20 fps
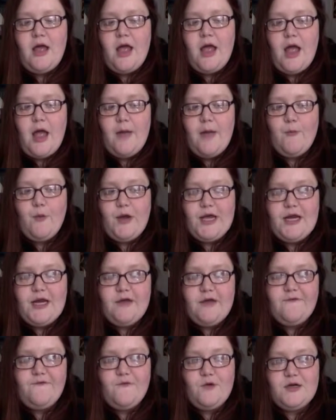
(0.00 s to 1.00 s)
I'm
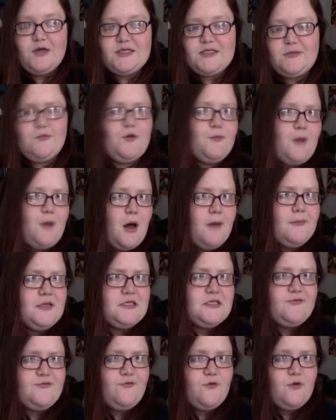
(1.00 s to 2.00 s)
waiting for some new
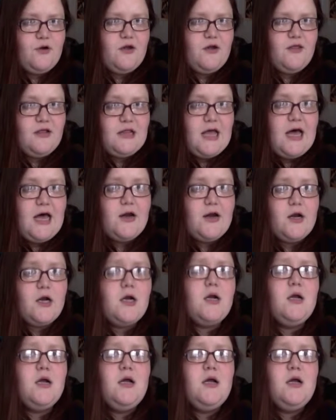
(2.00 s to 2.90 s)
bobbins for the latter,